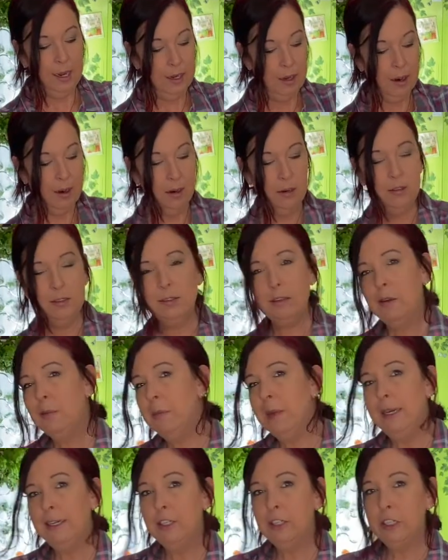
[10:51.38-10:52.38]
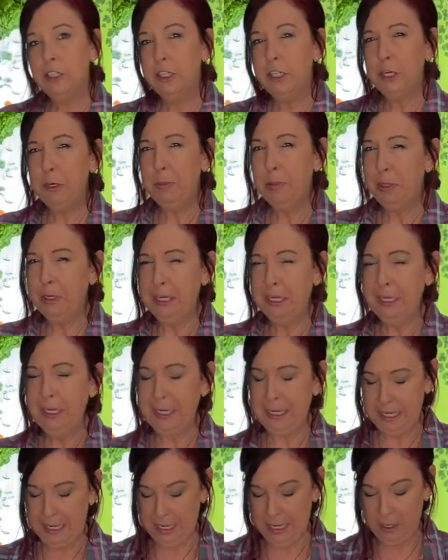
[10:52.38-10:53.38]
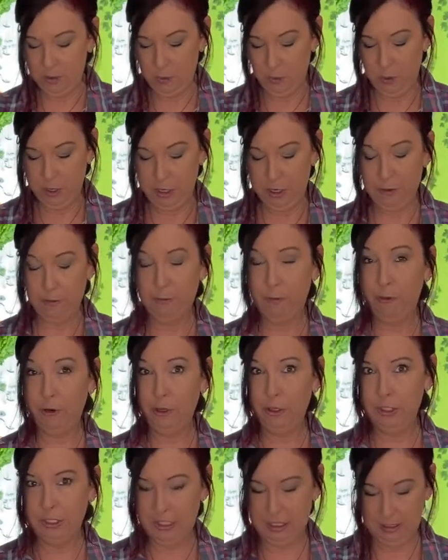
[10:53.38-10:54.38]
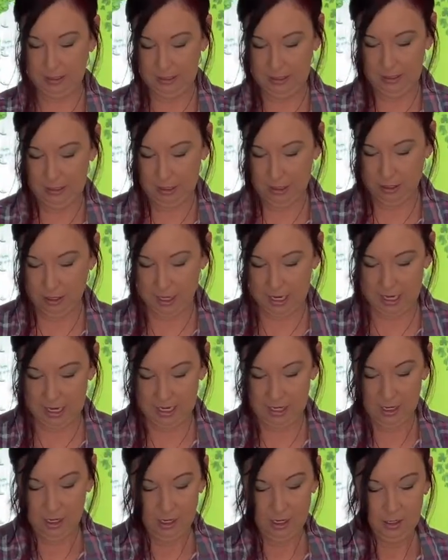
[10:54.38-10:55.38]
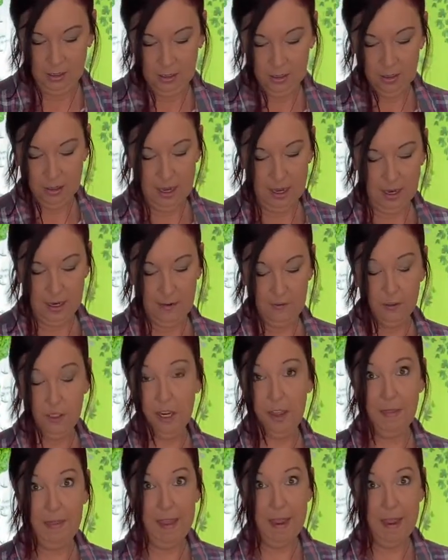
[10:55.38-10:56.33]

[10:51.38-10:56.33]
also make sure you're putting it in when you're first starting. I have done that